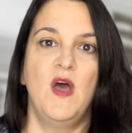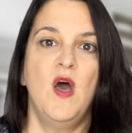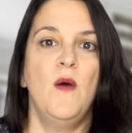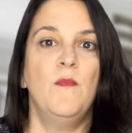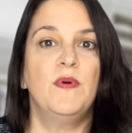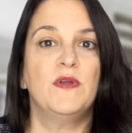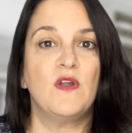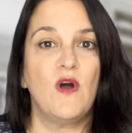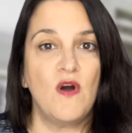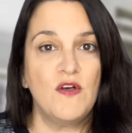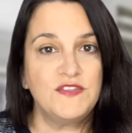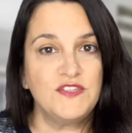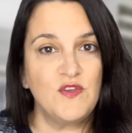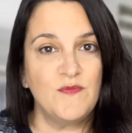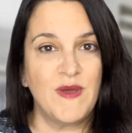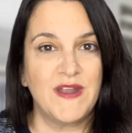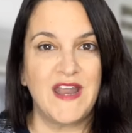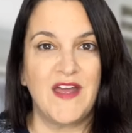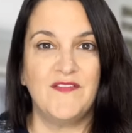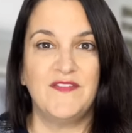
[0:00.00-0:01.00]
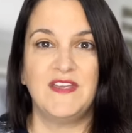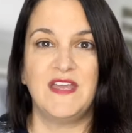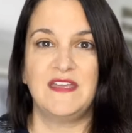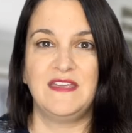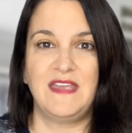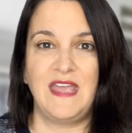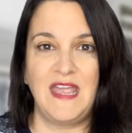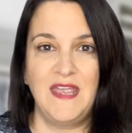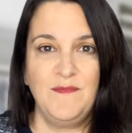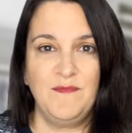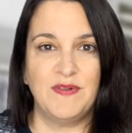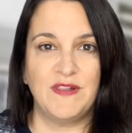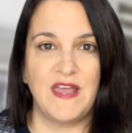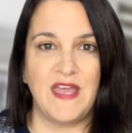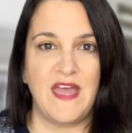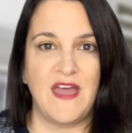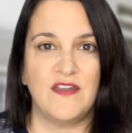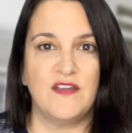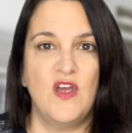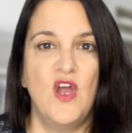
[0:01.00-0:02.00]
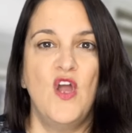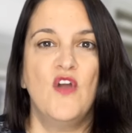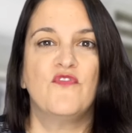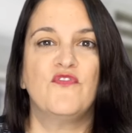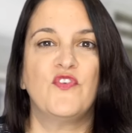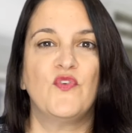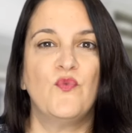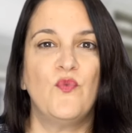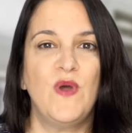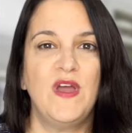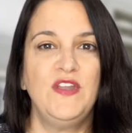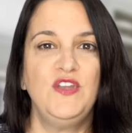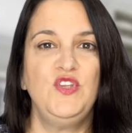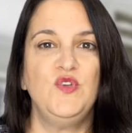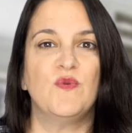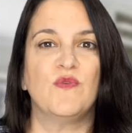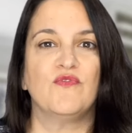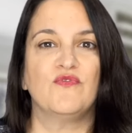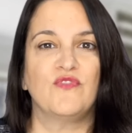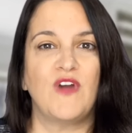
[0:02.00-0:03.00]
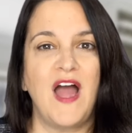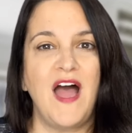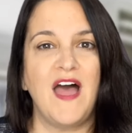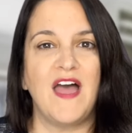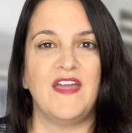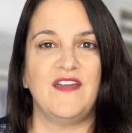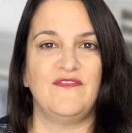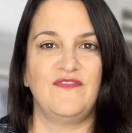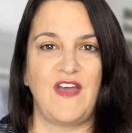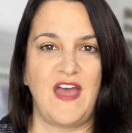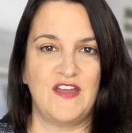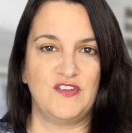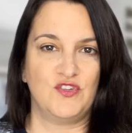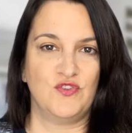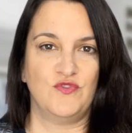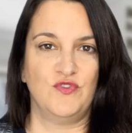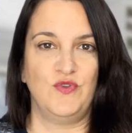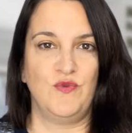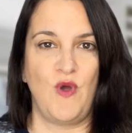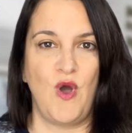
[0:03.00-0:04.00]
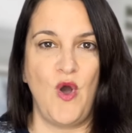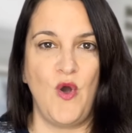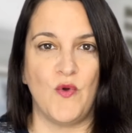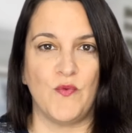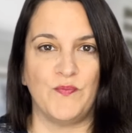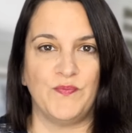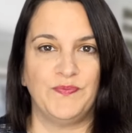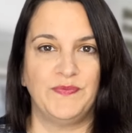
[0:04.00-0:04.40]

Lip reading: but also about having a game plan for when you arrive at your new home.